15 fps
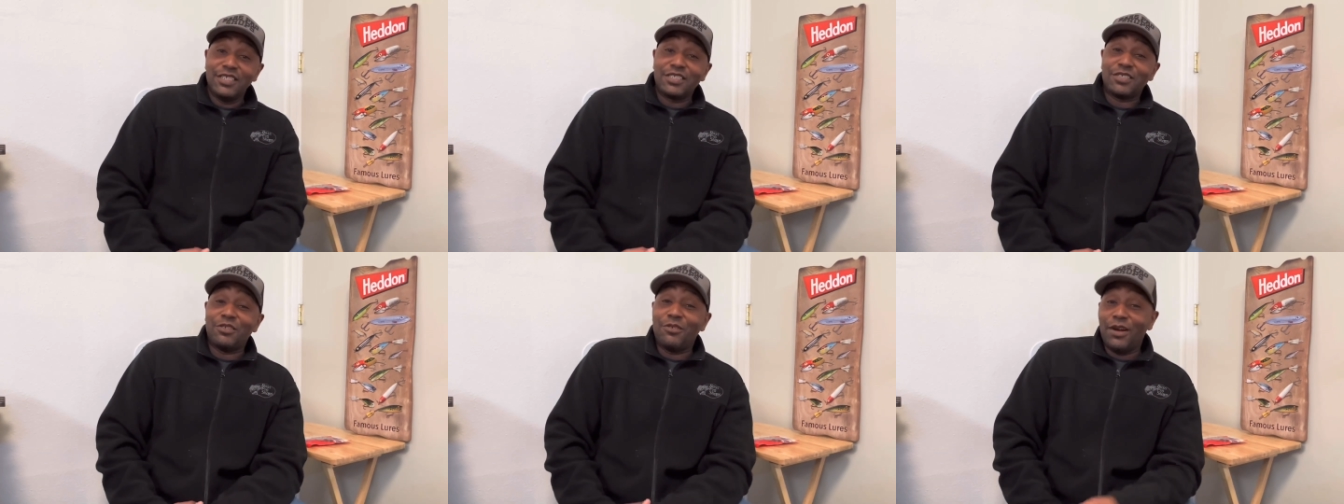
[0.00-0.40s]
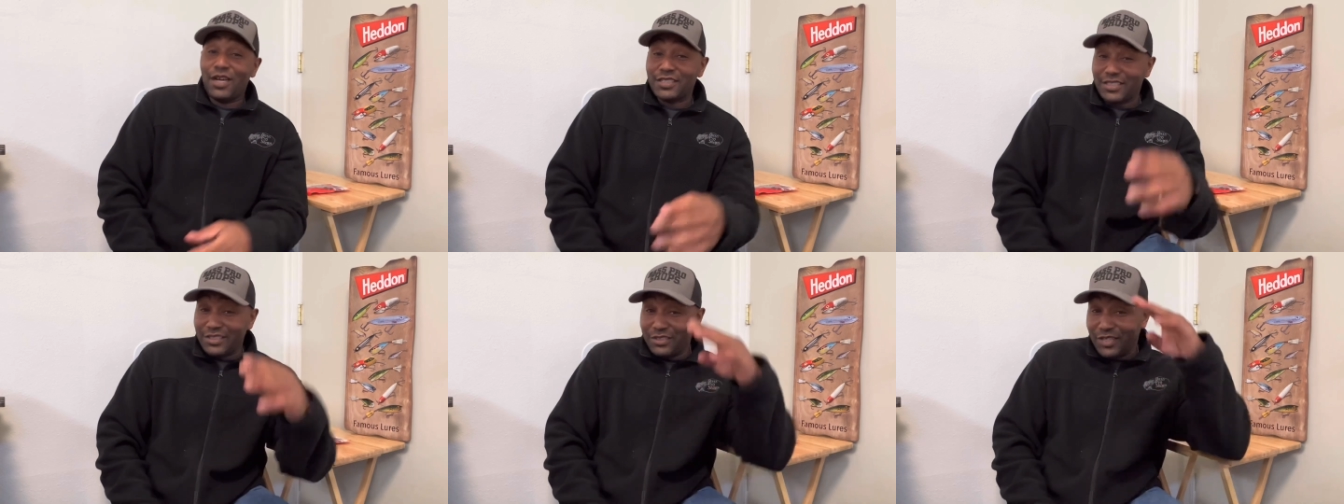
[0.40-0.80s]
So
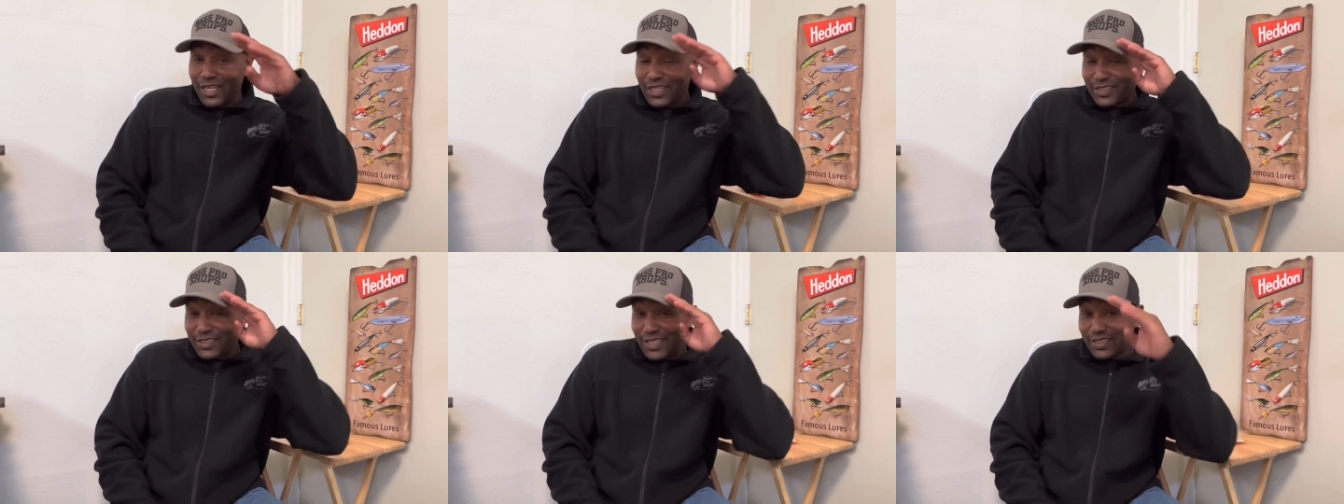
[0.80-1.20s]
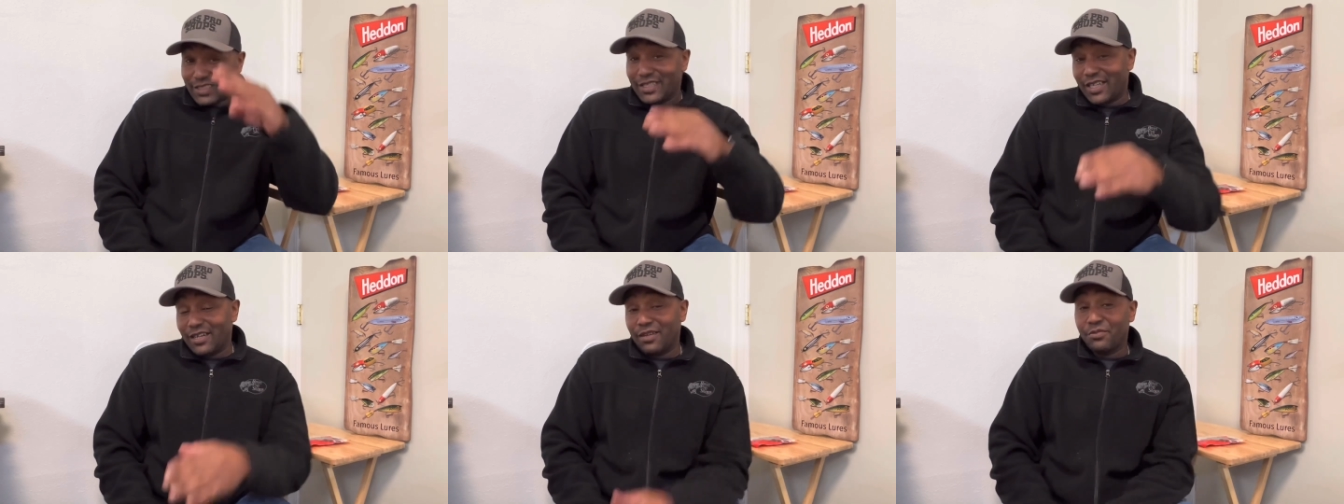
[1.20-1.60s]
I'll see you guys next
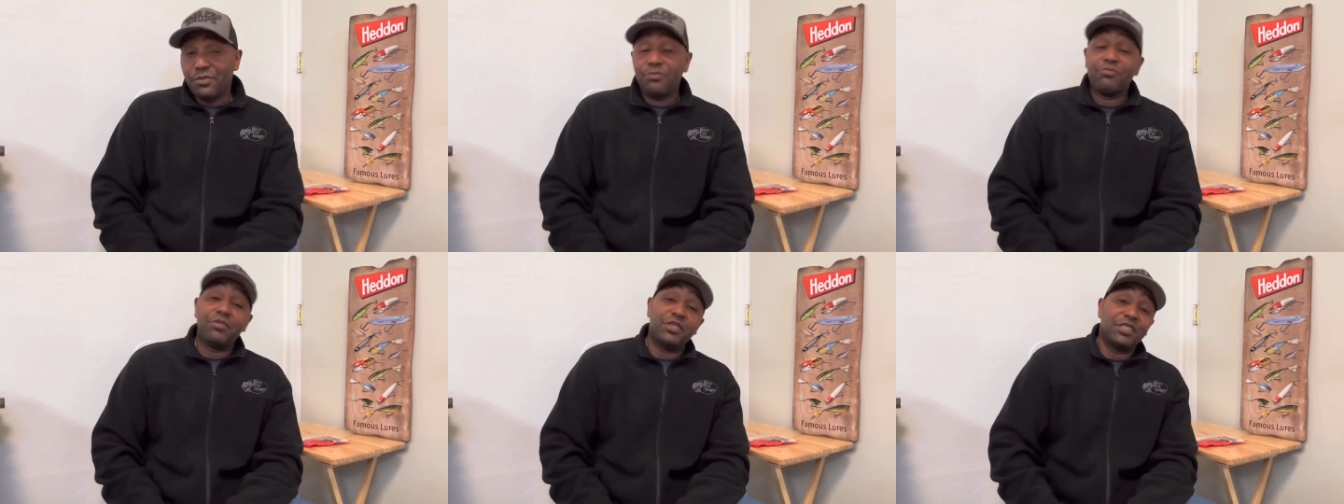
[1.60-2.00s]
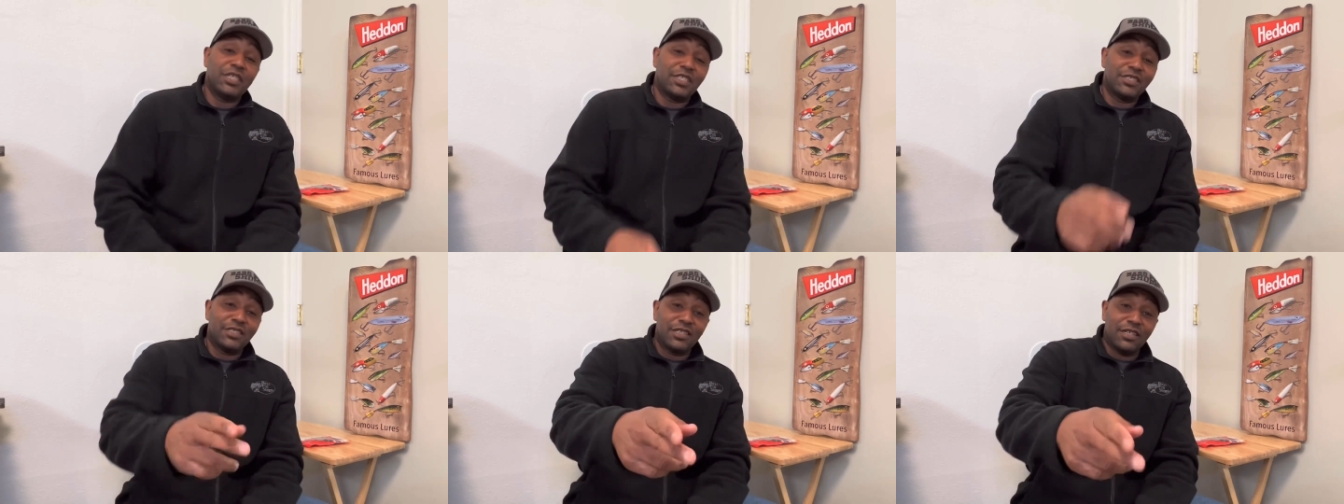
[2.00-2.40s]
time.
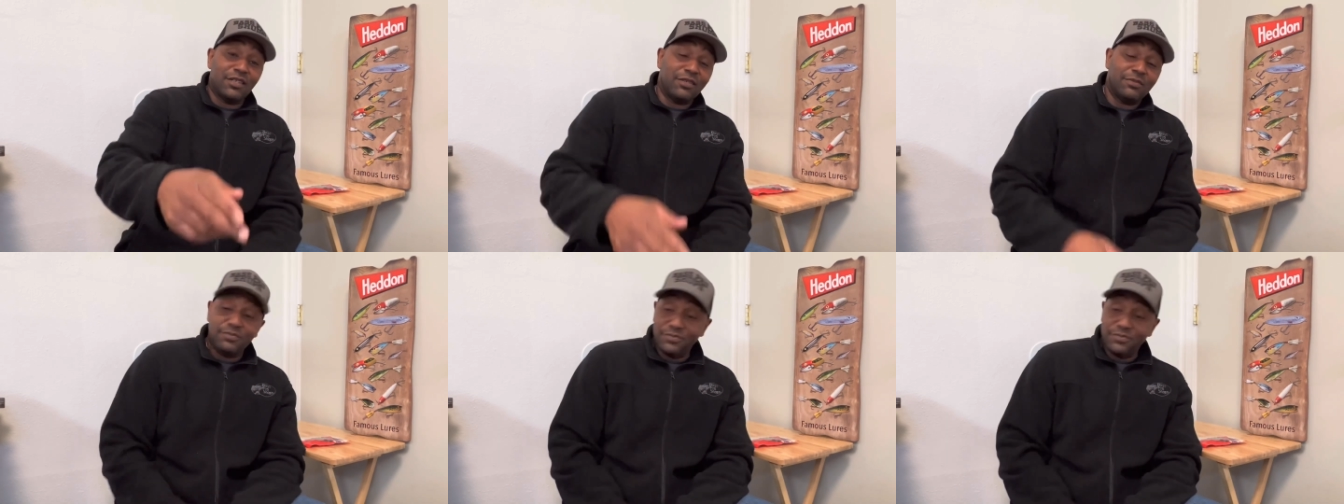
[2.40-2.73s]
Appreciate your time.